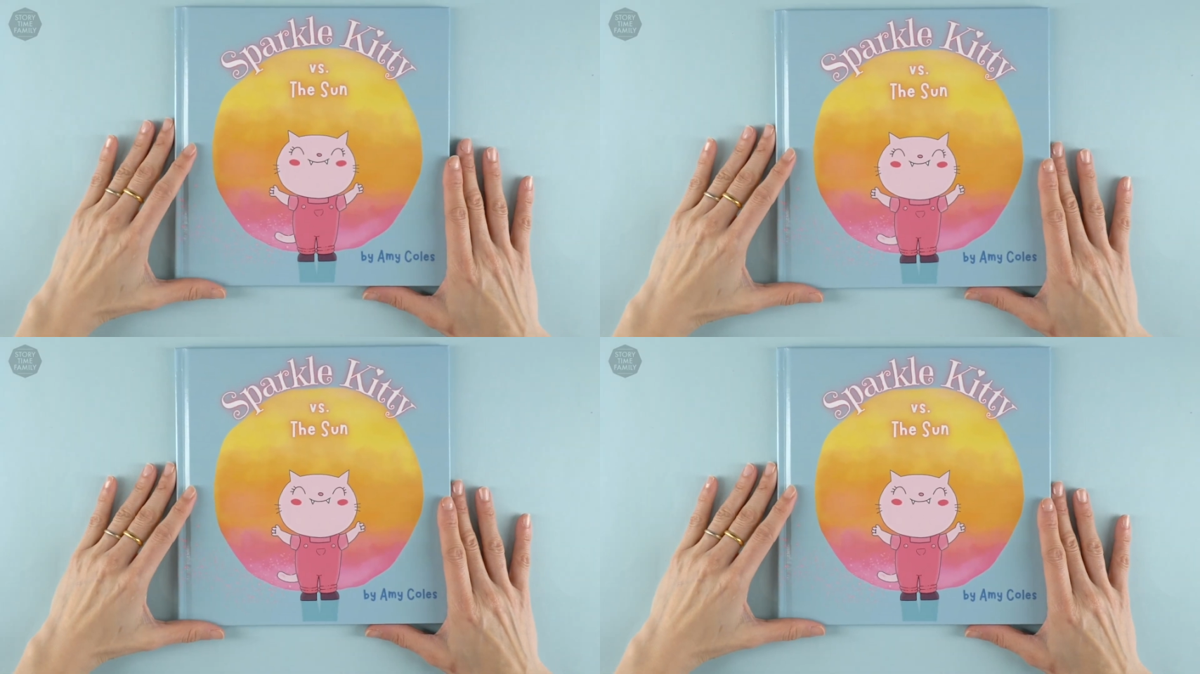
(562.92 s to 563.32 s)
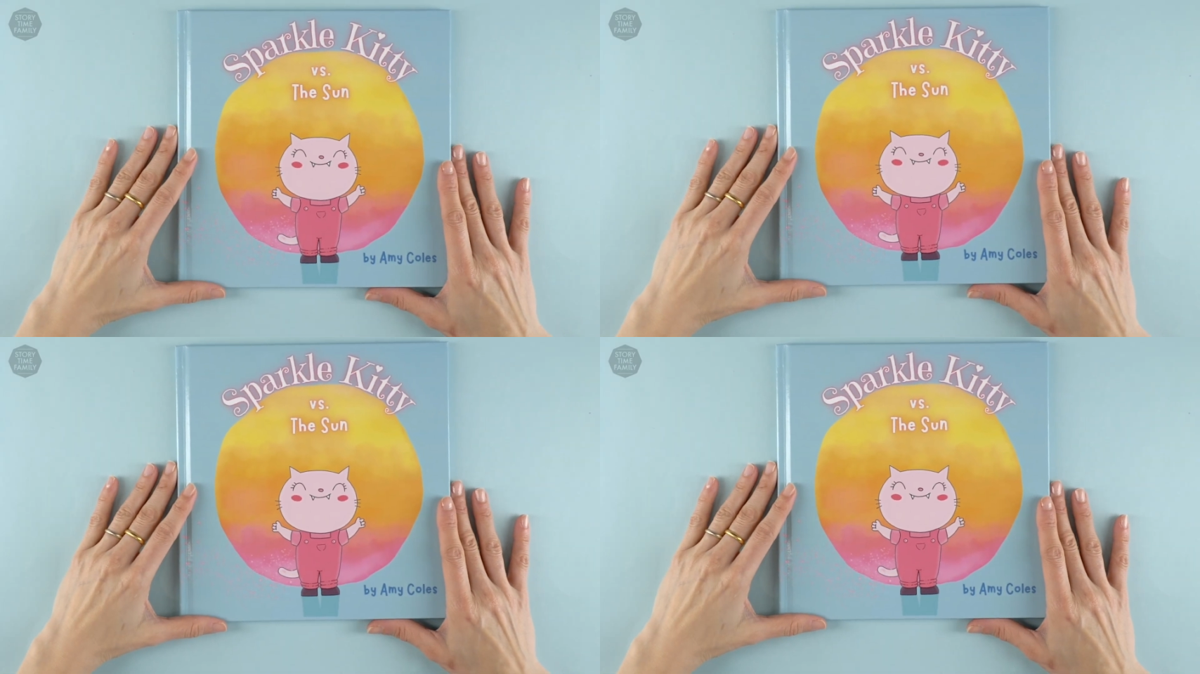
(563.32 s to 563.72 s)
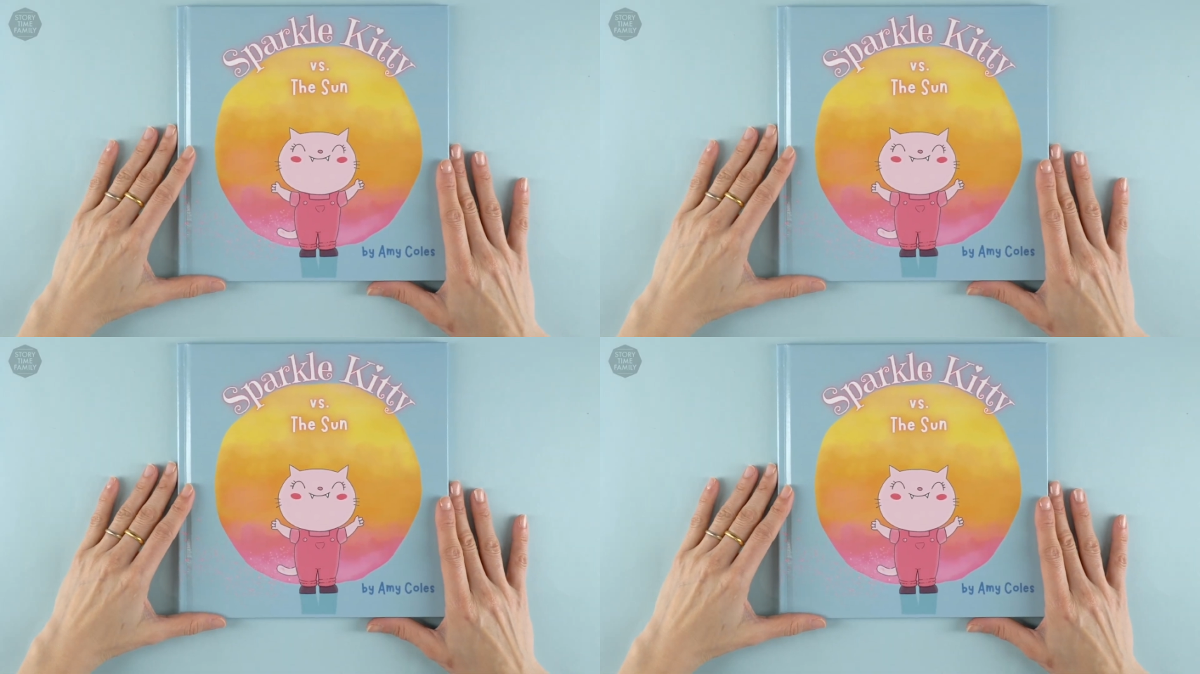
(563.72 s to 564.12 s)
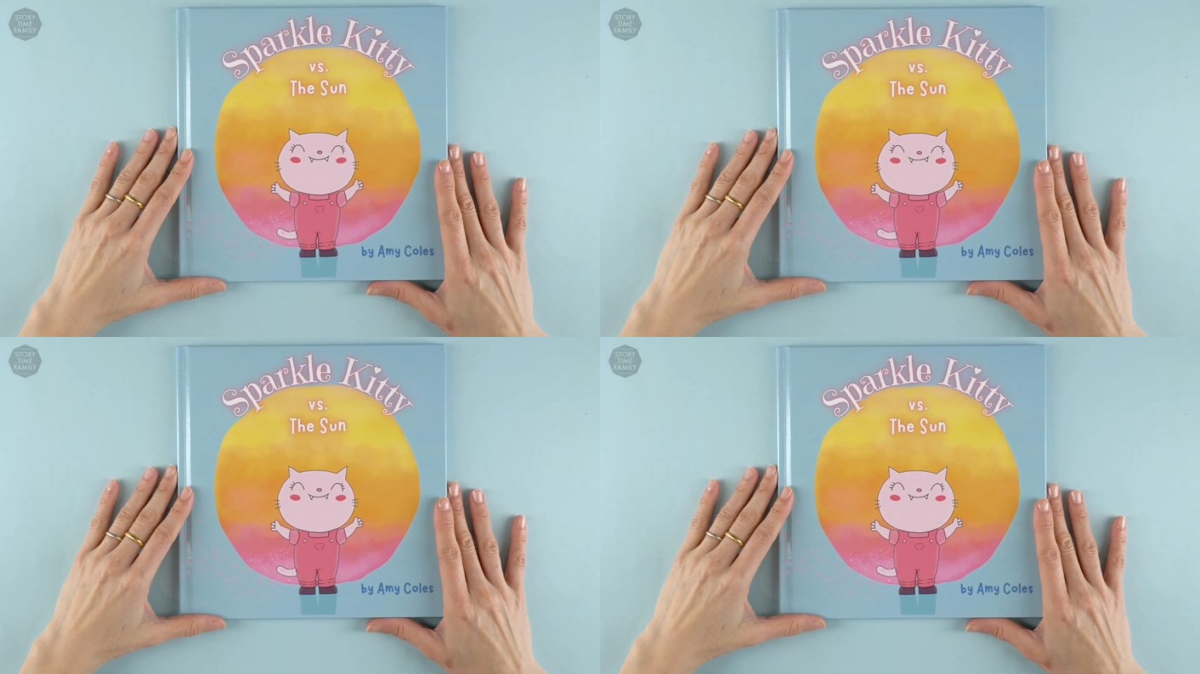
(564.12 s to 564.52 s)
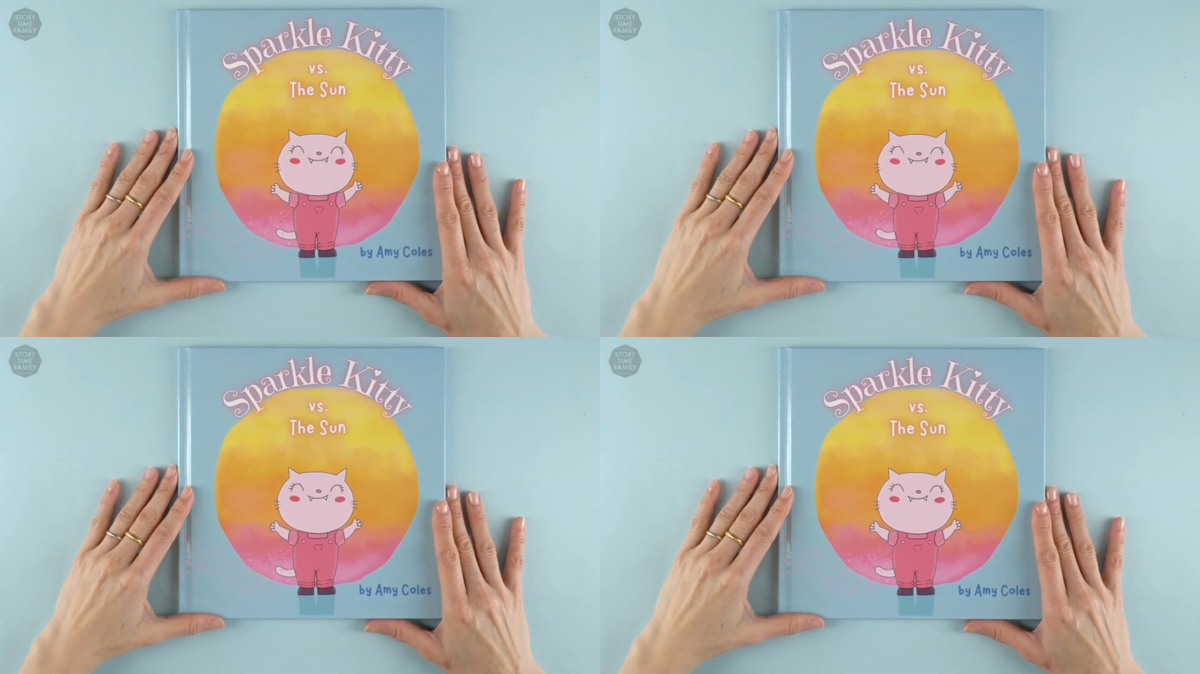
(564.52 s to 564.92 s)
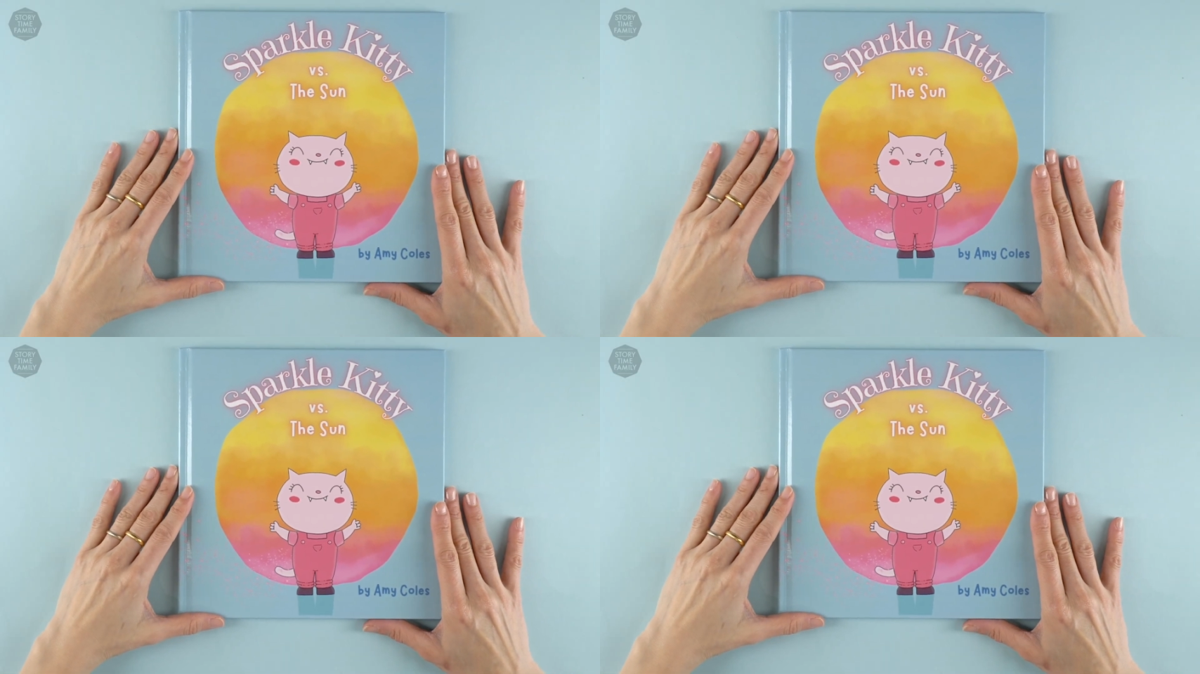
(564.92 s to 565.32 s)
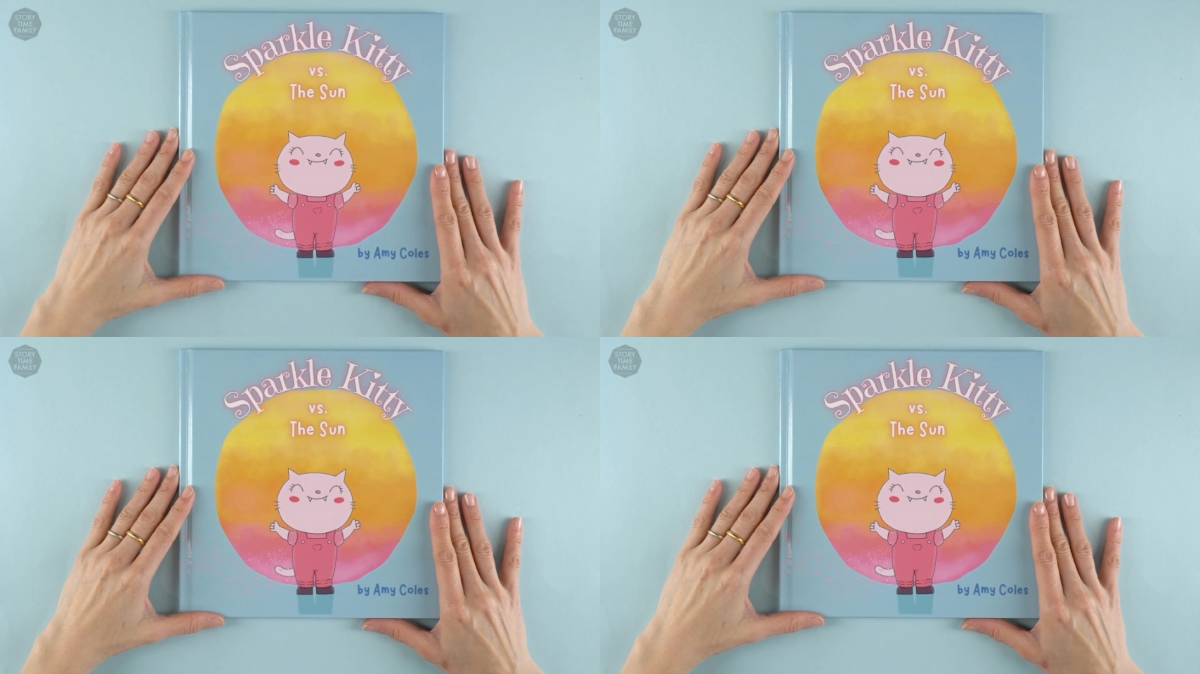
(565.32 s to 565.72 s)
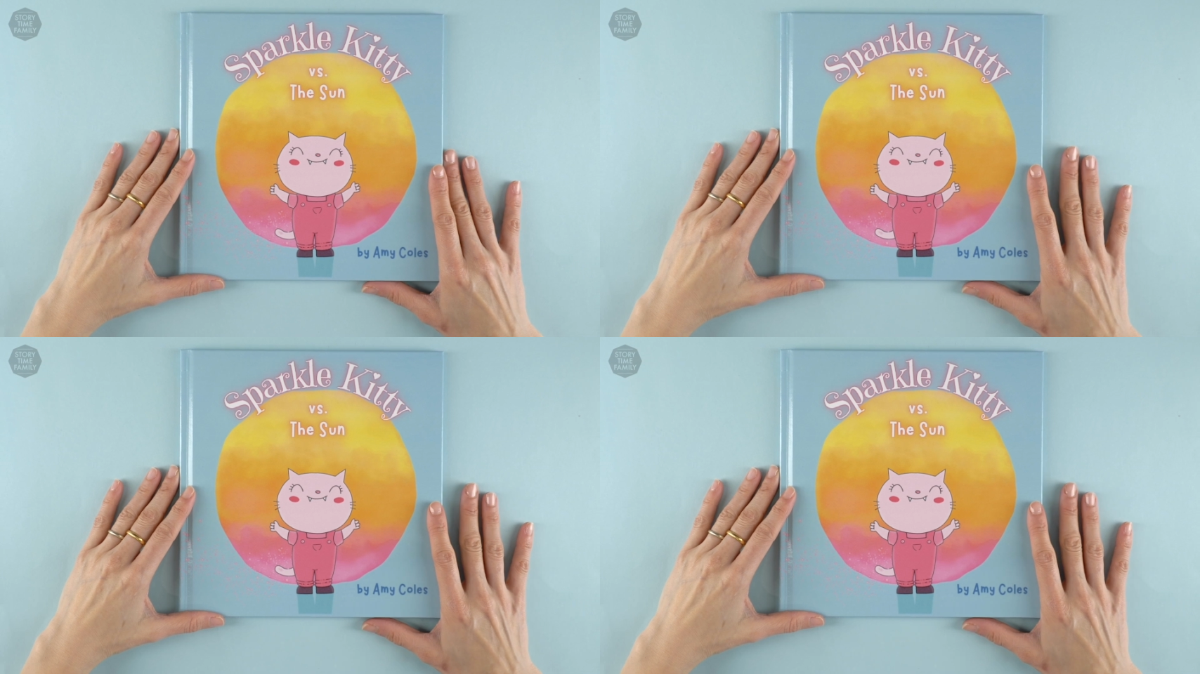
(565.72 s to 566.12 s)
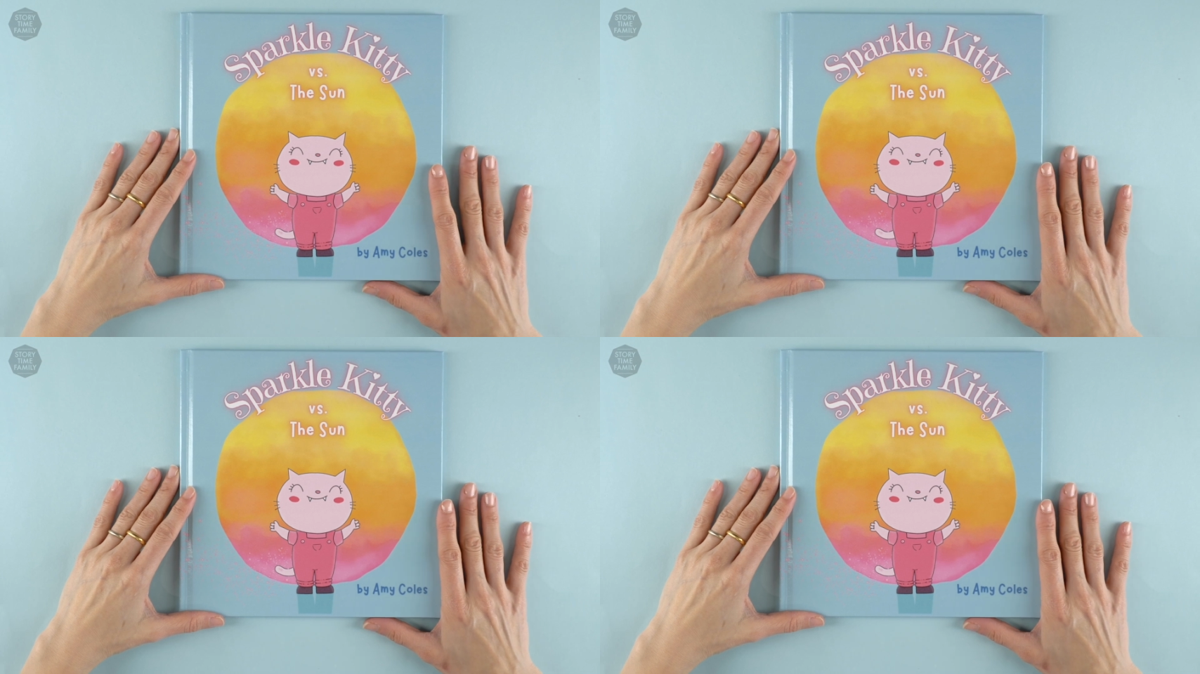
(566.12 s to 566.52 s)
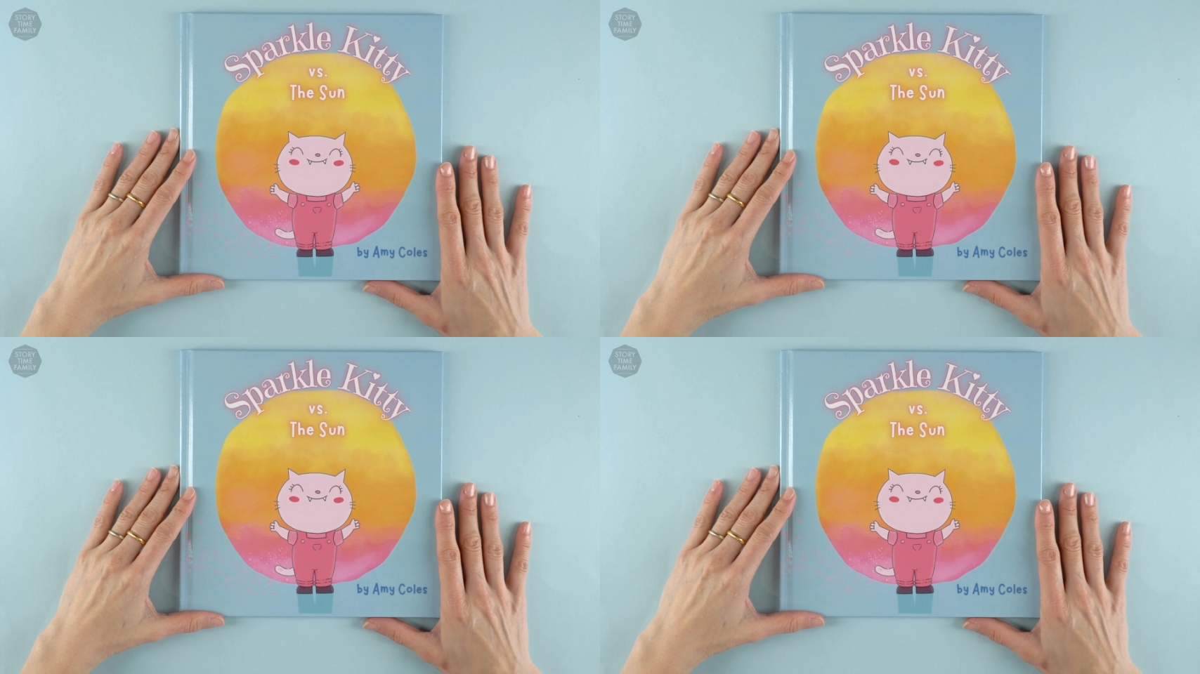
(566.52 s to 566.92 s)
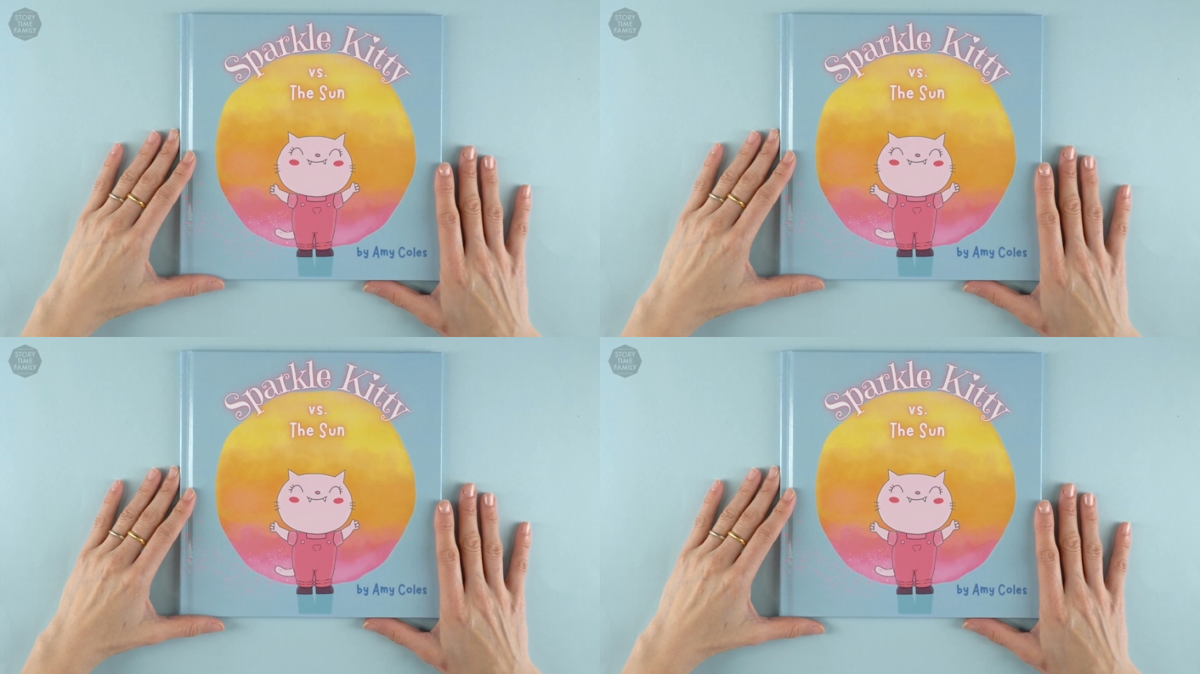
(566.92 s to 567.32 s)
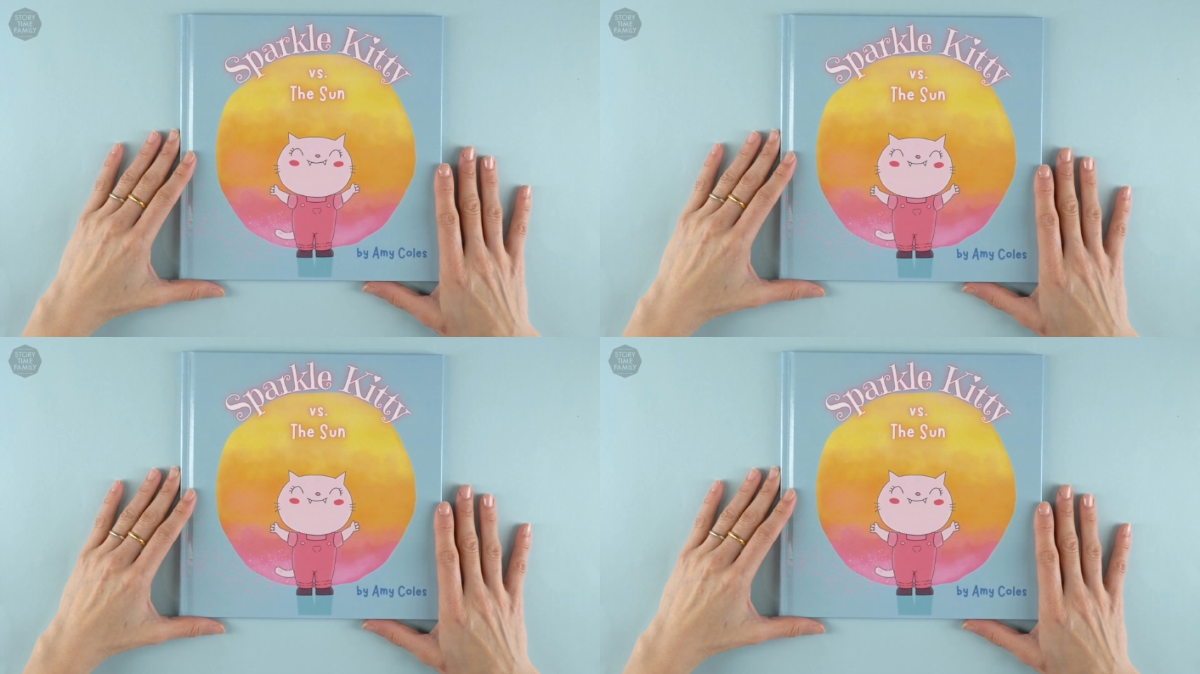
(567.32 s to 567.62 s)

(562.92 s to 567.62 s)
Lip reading: (no speaker visible)